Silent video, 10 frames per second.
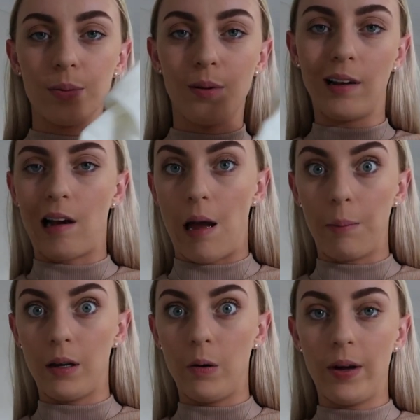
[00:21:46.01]
but like
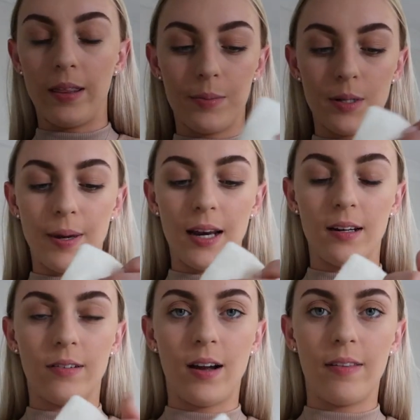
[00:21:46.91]
I'm going to wear them to bed
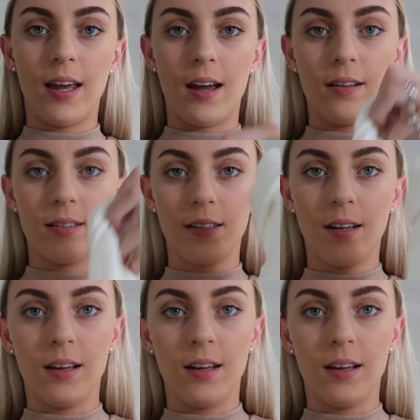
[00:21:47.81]
and around the house.